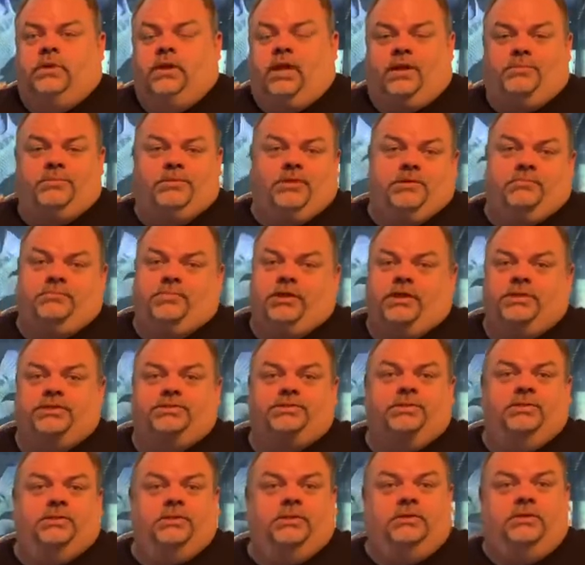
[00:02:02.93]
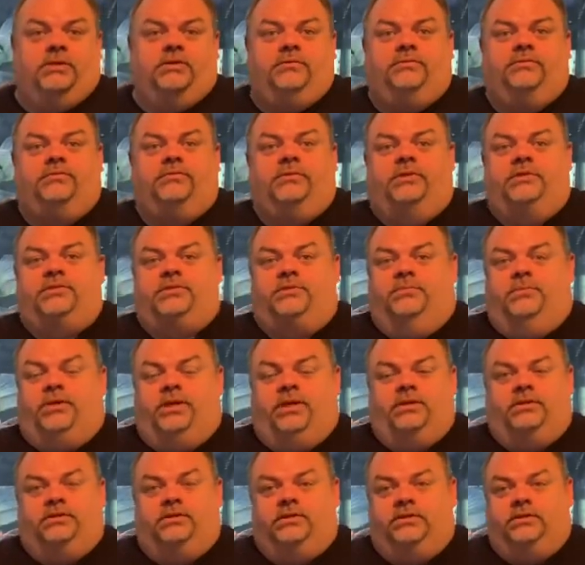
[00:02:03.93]
Not being patient enough, that's the
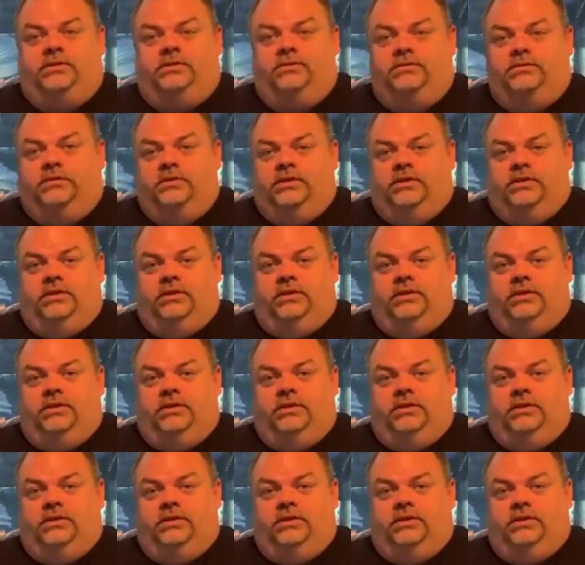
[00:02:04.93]
main thing.